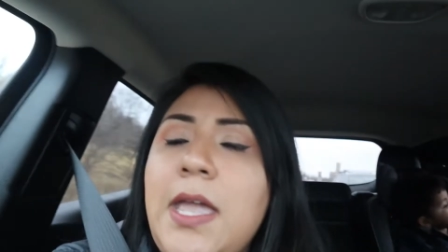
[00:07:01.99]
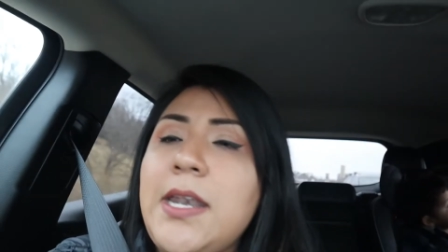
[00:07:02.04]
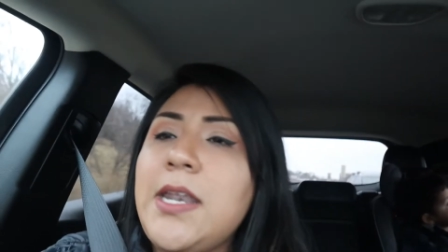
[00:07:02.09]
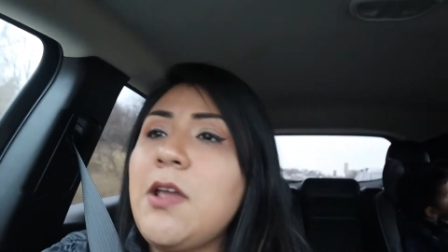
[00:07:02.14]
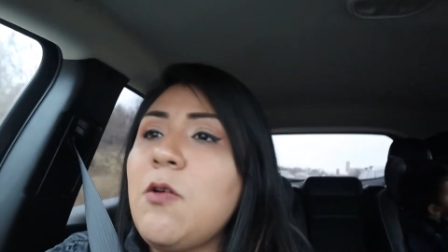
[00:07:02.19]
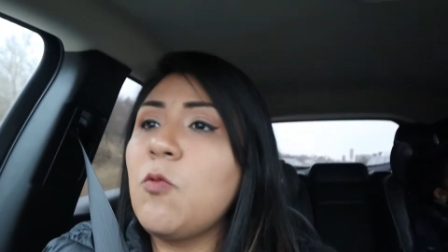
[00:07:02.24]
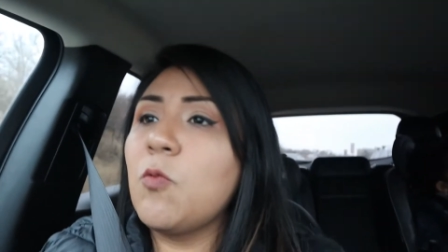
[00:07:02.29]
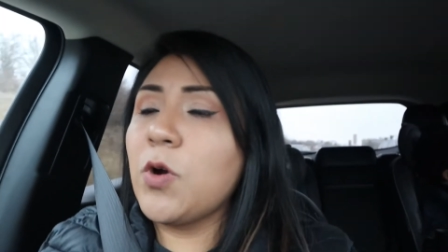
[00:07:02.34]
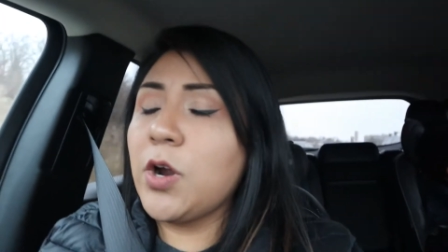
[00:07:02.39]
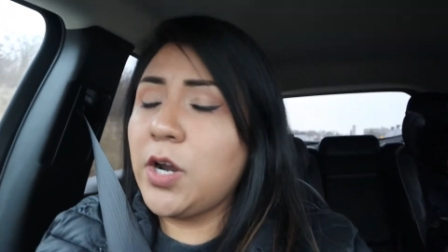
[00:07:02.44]
and
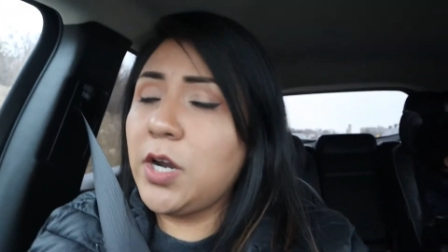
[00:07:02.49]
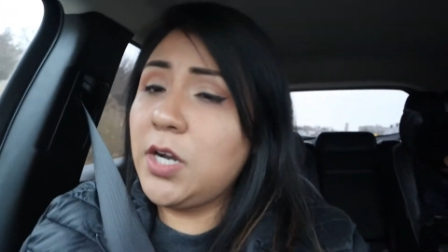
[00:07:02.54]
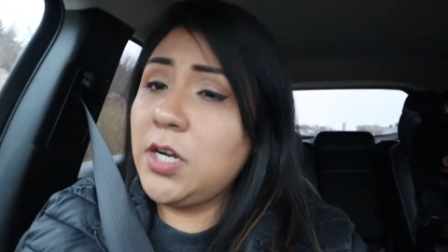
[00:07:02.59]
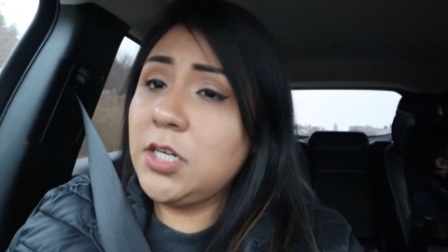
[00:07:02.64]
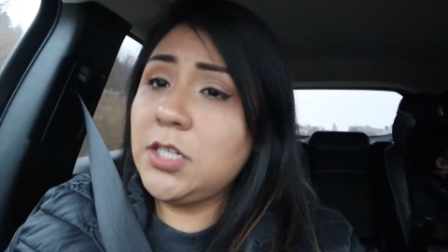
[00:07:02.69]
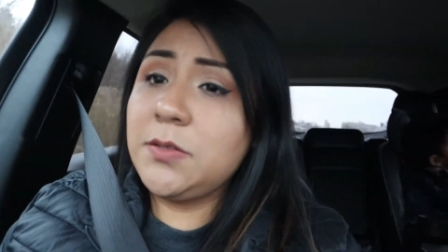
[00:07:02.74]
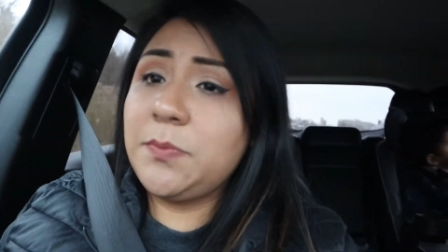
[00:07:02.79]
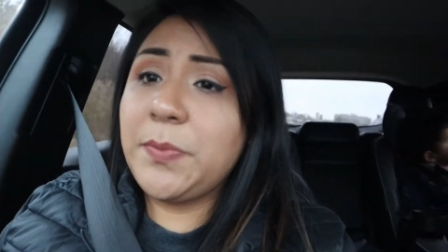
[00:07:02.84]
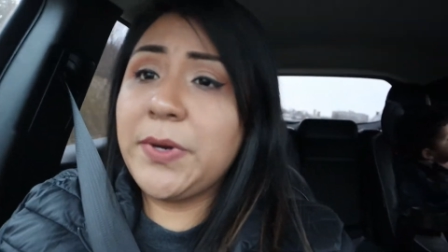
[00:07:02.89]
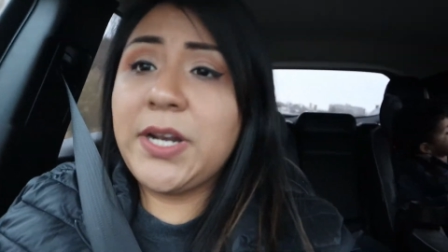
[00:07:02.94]
it
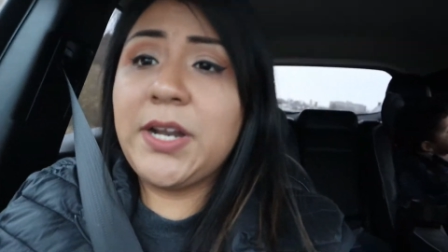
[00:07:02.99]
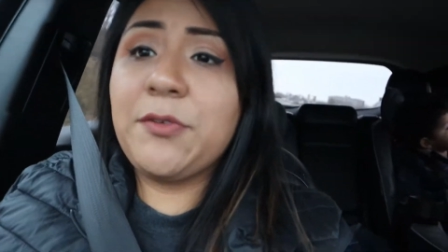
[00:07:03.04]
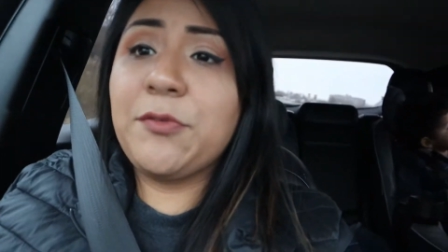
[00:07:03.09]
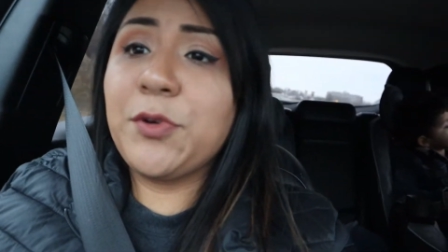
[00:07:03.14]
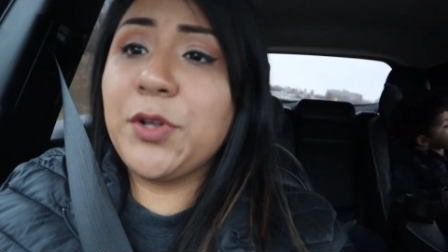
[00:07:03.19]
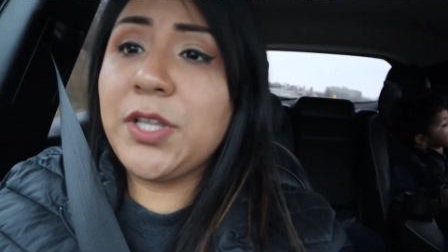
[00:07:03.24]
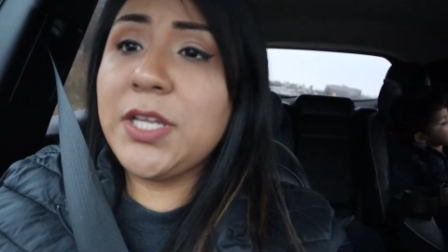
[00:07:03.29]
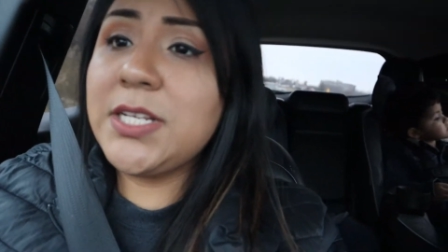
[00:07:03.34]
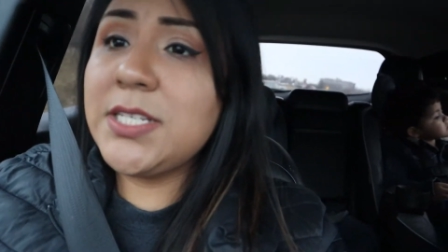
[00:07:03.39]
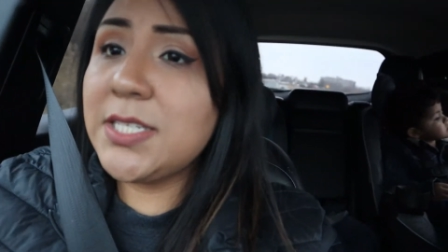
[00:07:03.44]
worked, but it
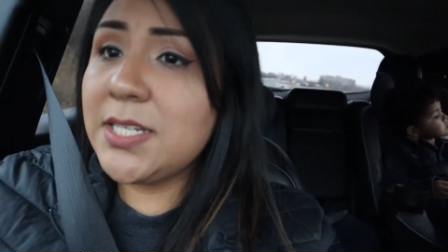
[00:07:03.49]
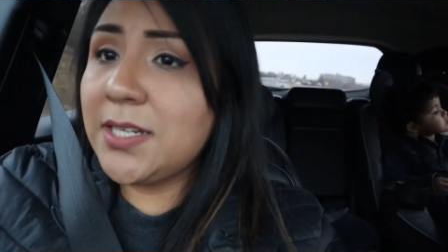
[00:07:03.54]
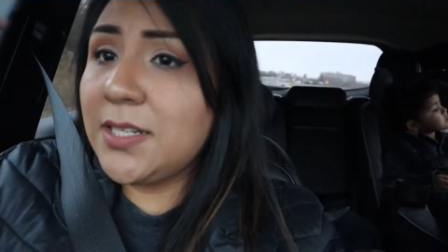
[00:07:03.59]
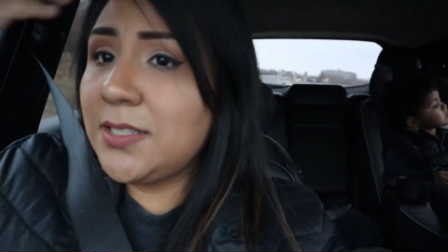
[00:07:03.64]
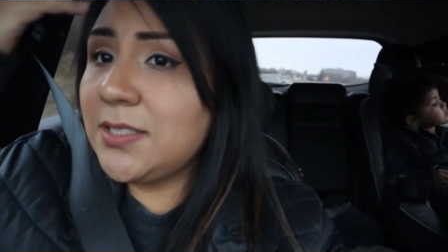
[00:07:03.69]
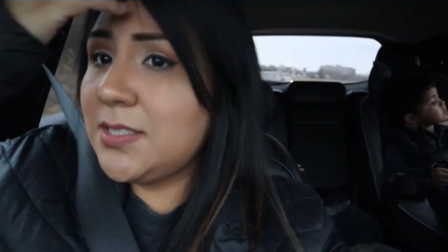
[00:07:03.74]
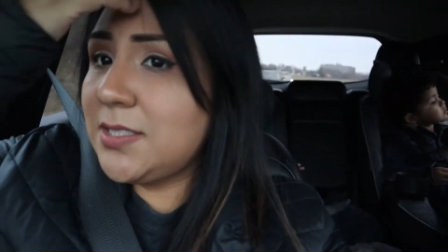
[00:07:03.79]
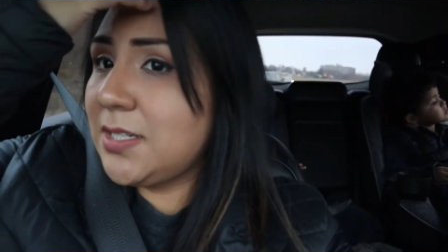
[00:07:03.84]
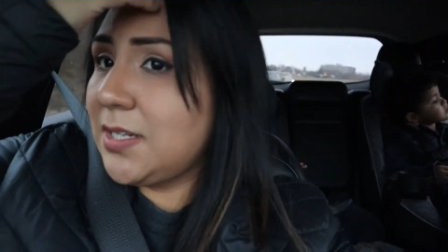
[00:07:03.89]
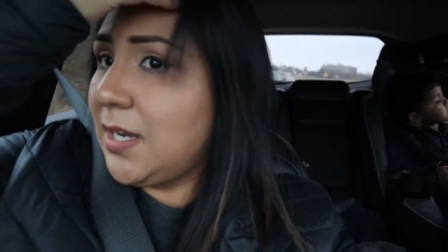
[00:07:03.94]
really
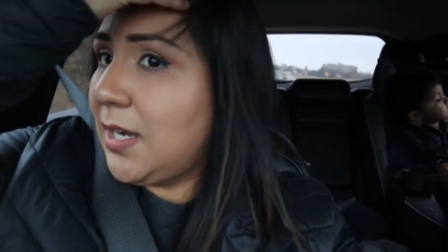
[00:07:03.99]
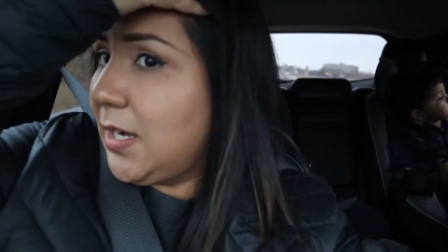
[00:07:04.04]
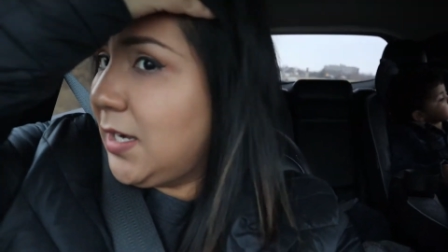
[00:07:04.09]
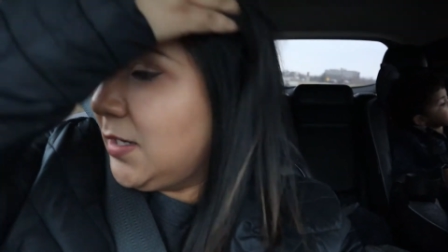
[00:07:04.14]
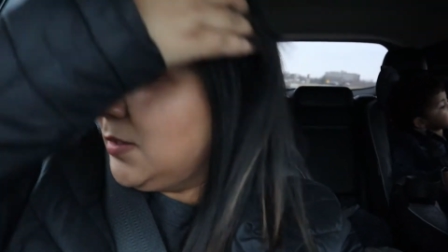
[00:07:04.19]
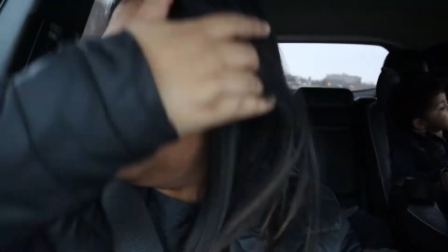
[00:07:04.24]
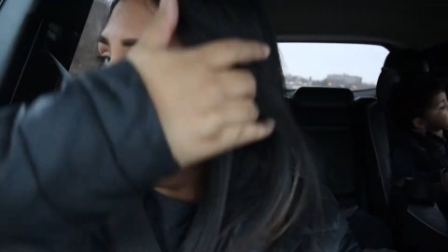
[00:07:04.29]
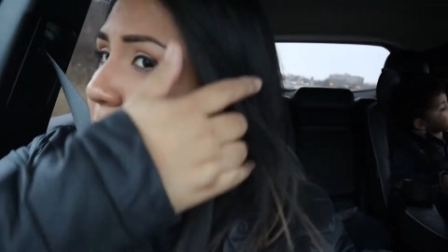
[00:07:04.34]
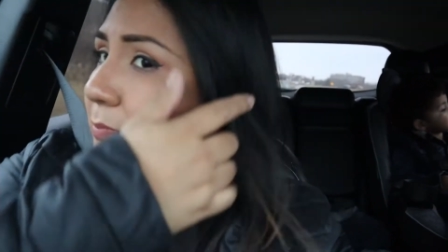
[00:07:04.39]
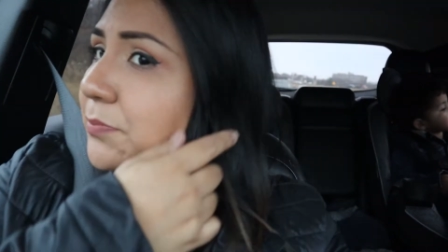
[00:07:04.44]
didn't,
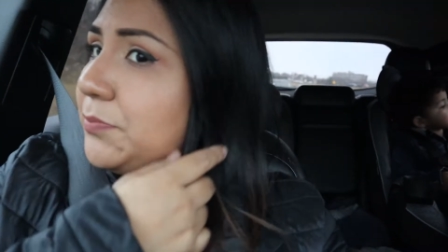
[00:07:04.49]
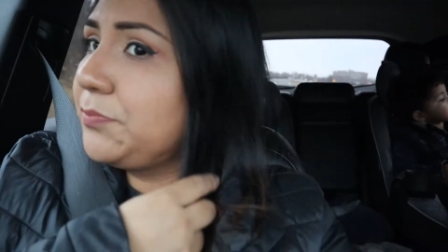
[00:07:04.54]
um,